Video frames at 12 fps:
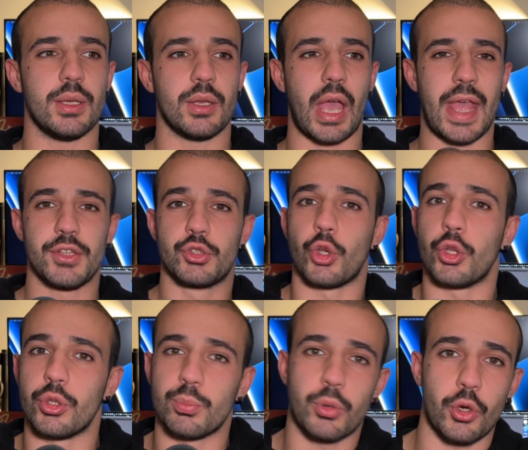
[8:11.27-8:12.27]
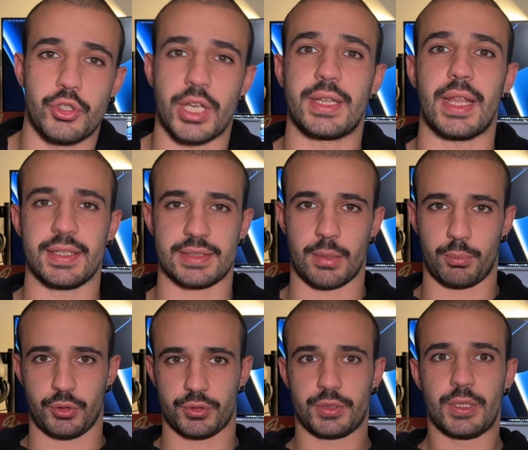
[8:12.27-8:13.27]
hands-on project
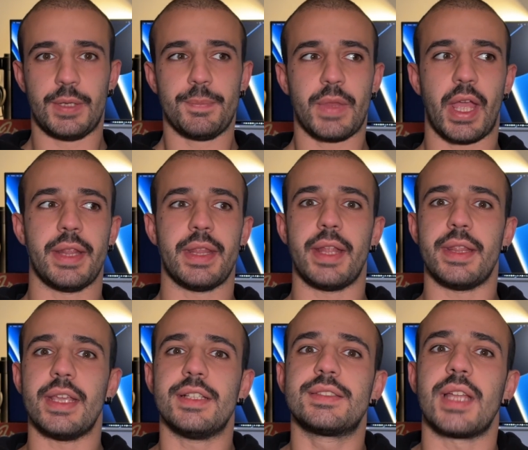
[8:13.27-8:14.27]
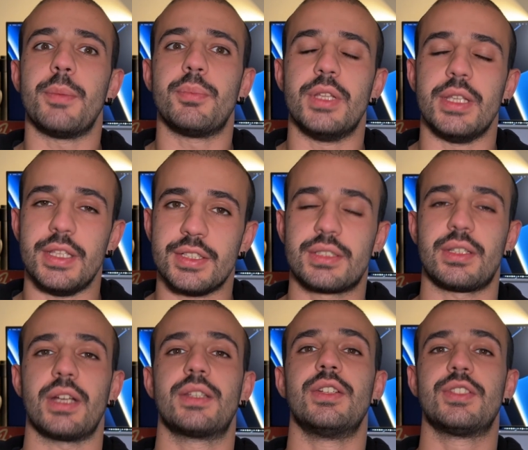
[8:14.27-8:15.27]
examples, and then the
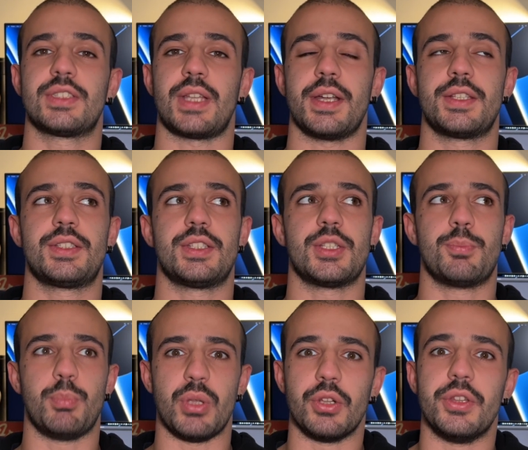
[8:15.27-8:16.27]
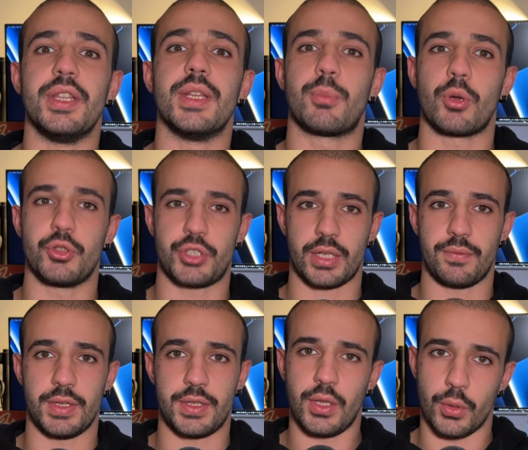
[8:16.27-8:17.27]
instructor starts just building the
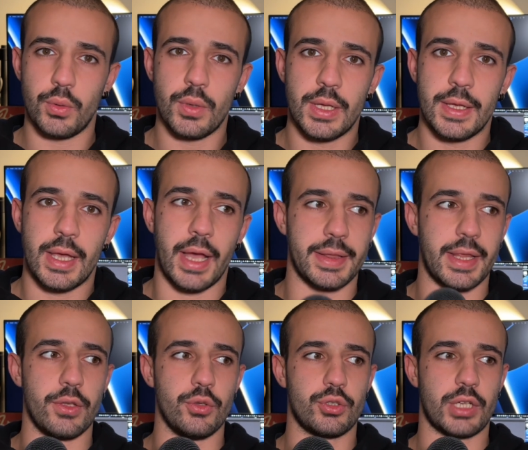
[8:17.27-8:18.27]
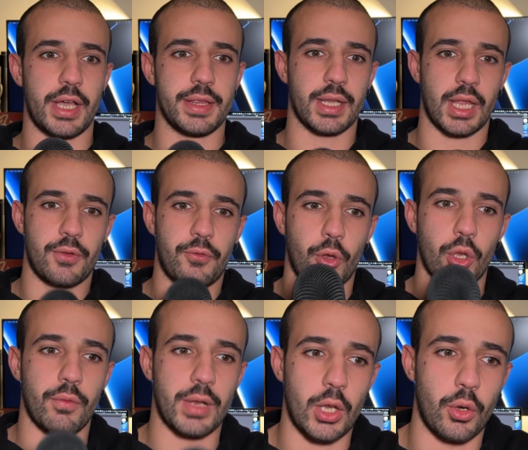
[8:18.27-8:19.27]
project with you, and then you kind of like
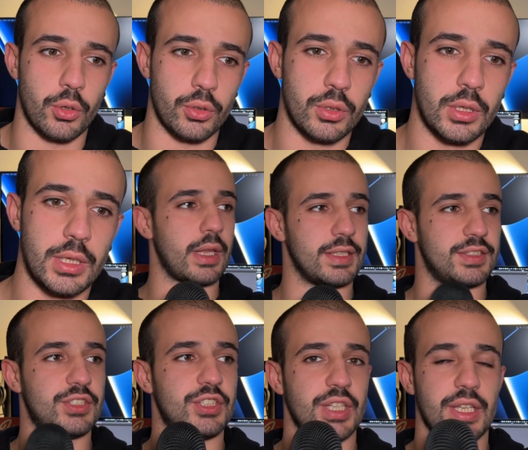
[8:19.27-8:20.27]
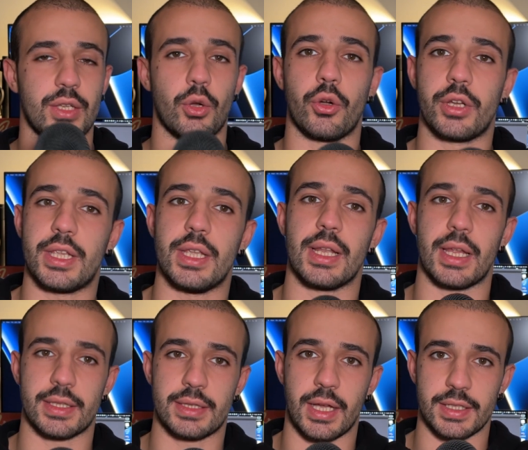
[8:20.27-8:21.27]
follow along as she or he
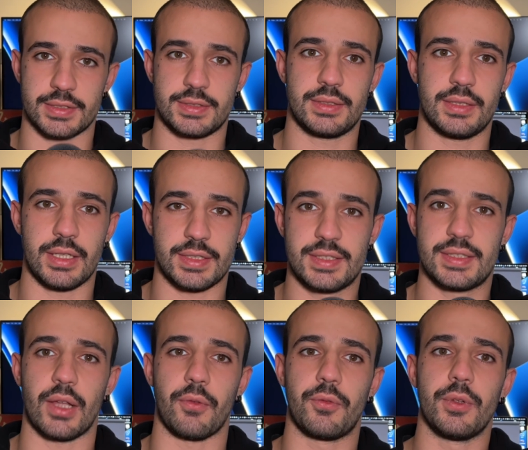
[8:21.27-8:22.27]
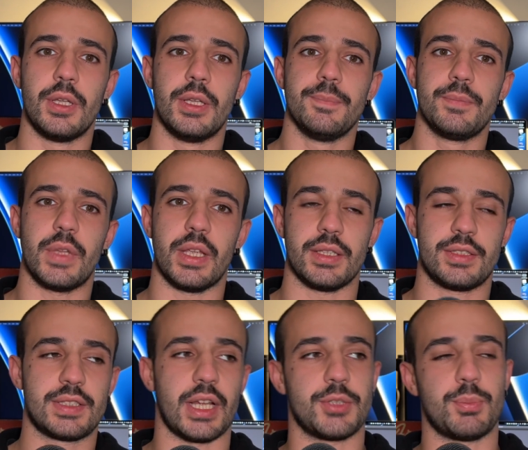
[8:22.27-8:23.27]
like does its stuff. It
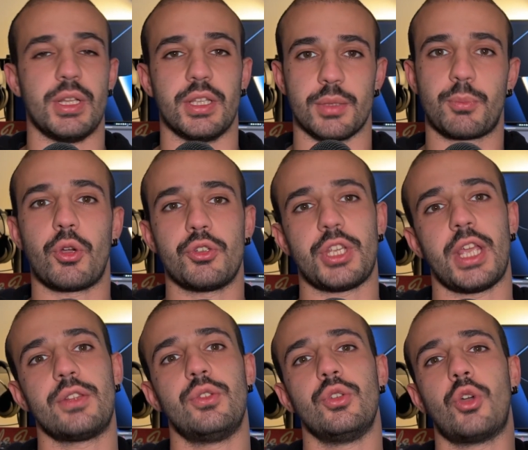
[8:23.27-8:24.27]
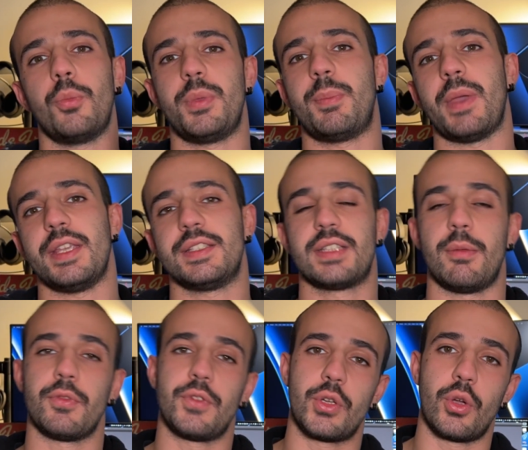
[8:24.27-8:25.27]
starts building the project, you copy paste
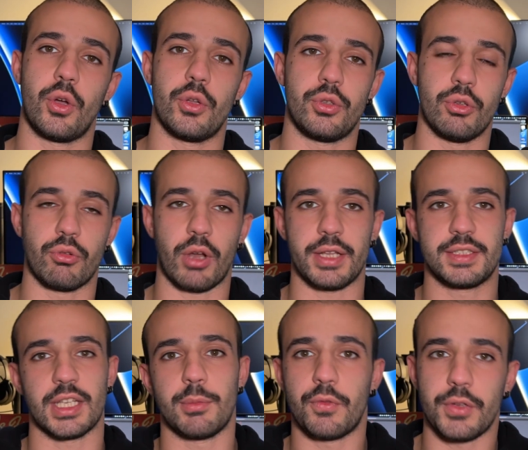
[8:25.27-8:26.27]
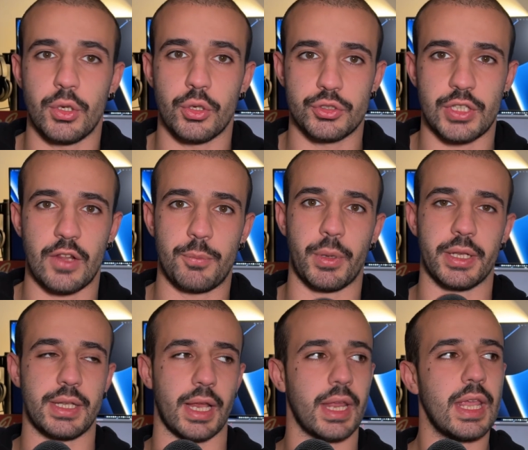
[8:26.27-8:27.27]
some of the code, you write some of it yourself,
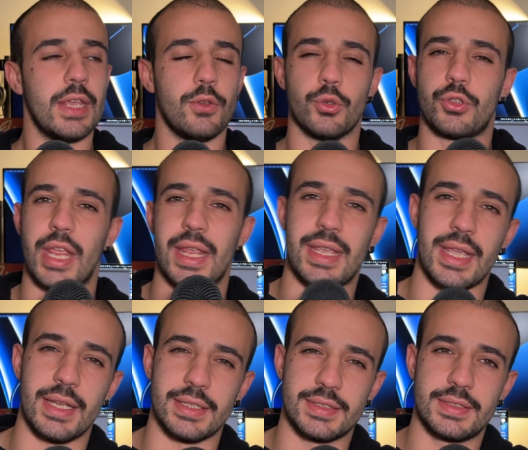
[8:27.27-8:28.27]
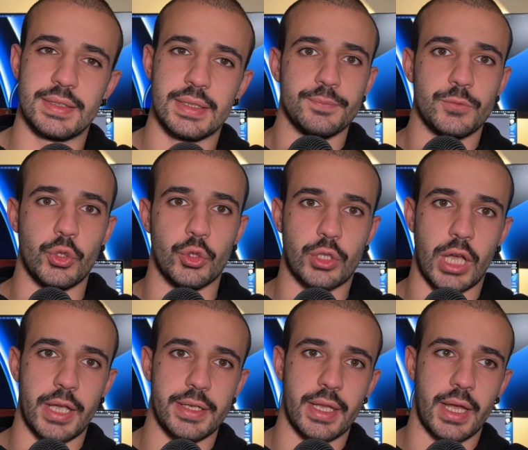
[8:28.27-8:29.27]
but like you take hints, you
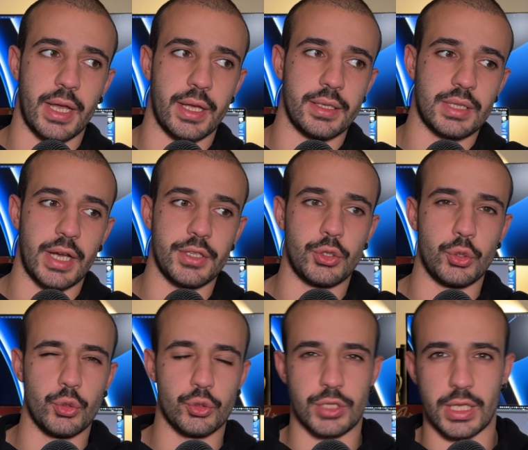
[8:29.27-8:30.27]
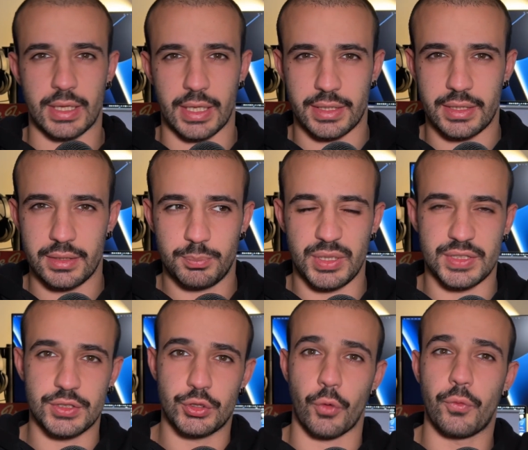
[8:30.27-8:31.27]
kind of try to use that like
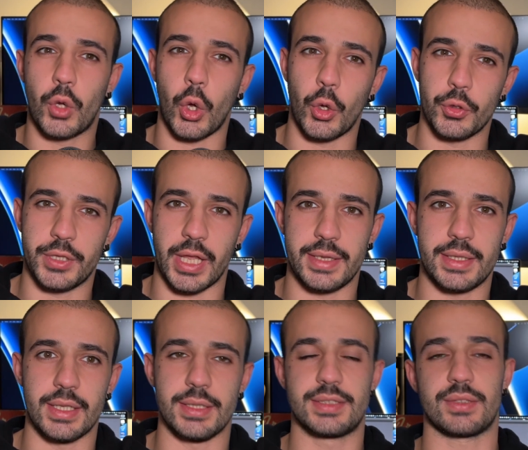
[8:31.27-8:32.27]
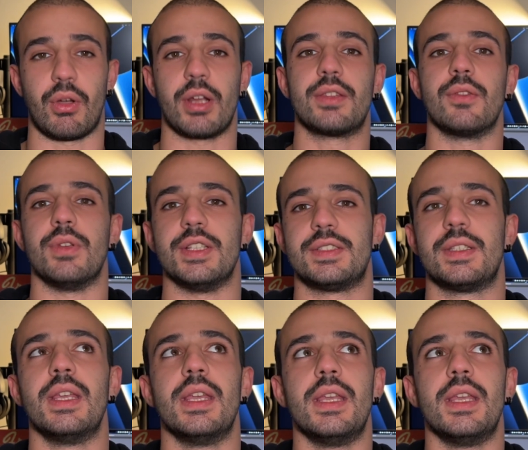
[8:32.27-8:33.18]
pieces of code that the instructor is